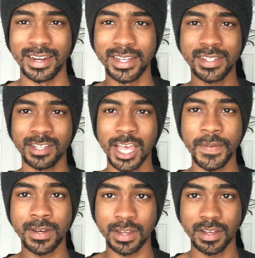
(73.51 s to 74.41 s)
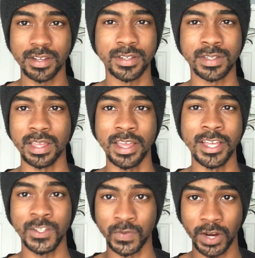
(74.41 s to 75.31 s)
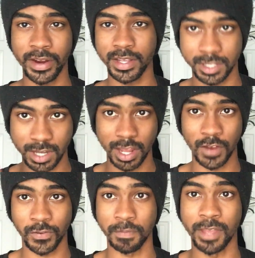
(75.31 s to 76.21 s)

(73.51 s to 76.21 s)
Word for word: This type of news is very exciting for